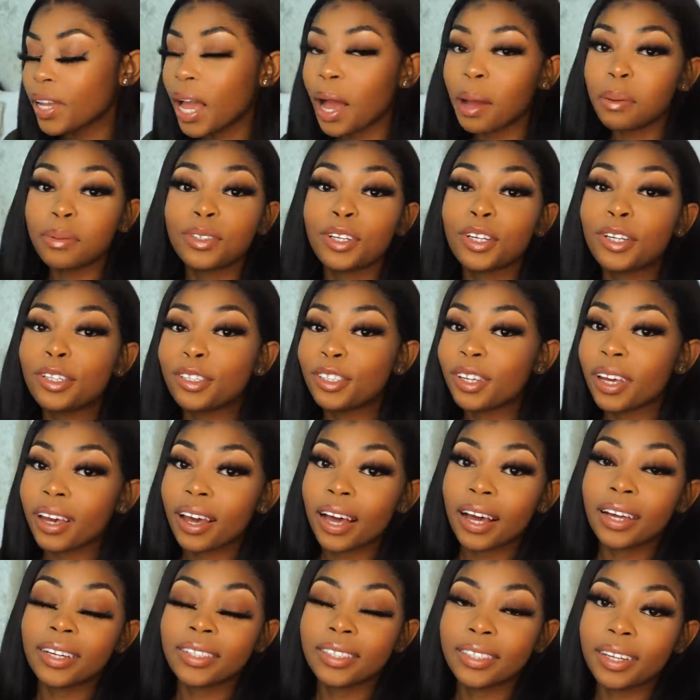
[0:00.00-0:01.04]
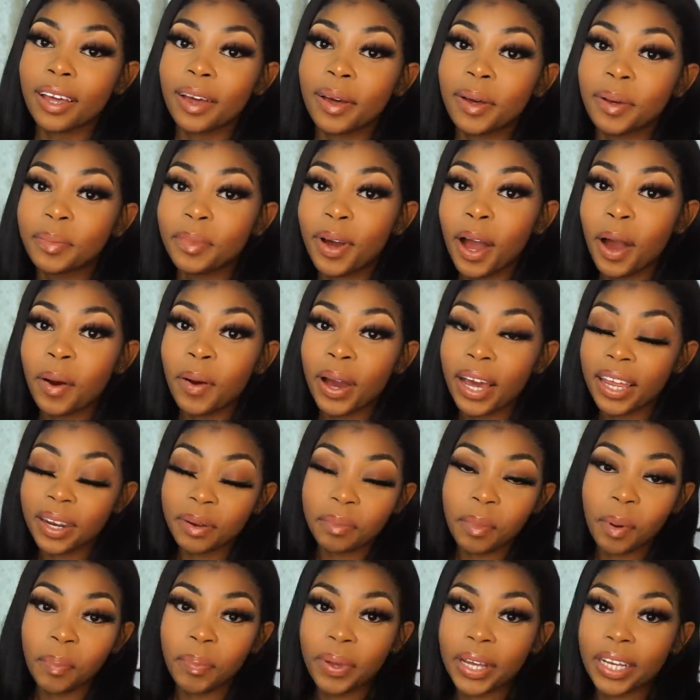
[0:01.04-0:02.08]
I'm just gonna show you guys how I edit
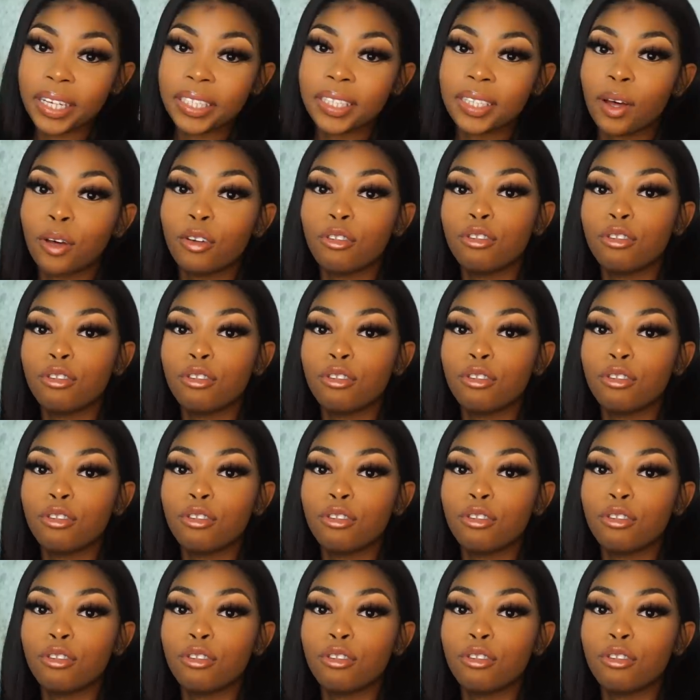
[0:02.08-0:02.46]
my pics now.